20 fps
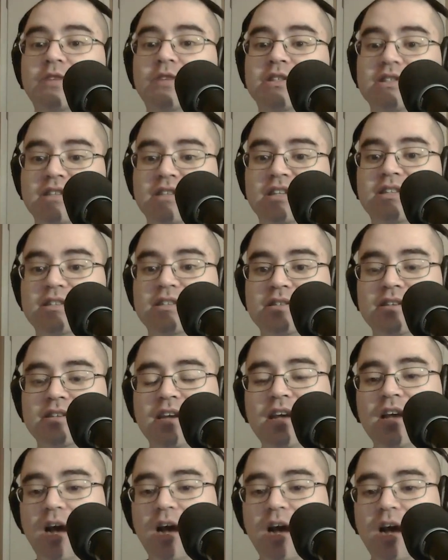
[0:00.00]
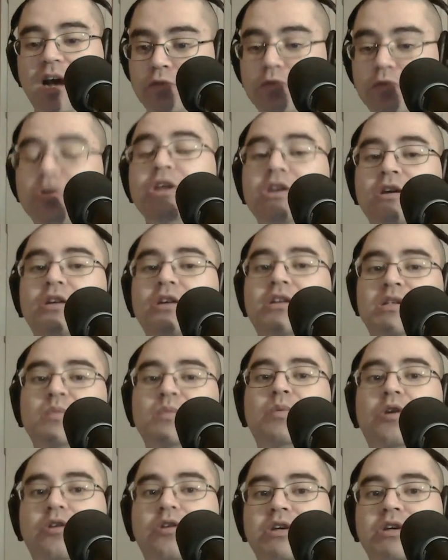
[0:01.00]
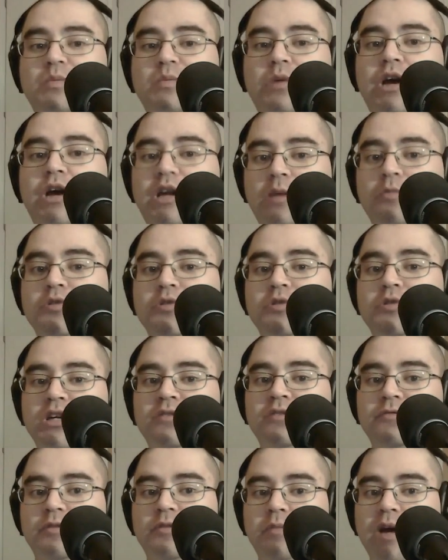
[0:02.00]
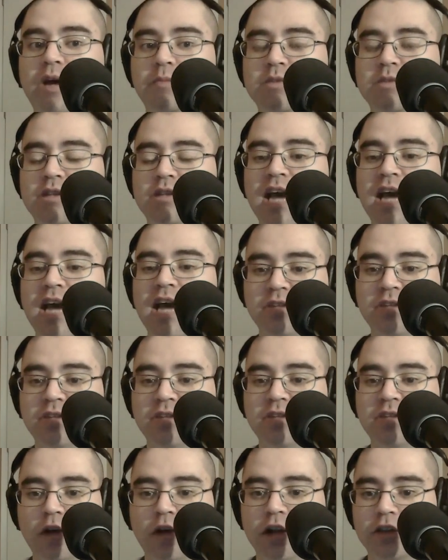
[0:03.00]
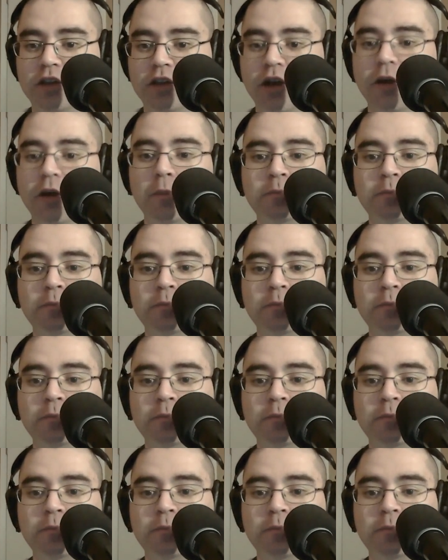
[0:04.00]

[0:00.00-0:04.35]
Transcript: It's a pretty good experience buying a projector from Epson. I have to give them credit there.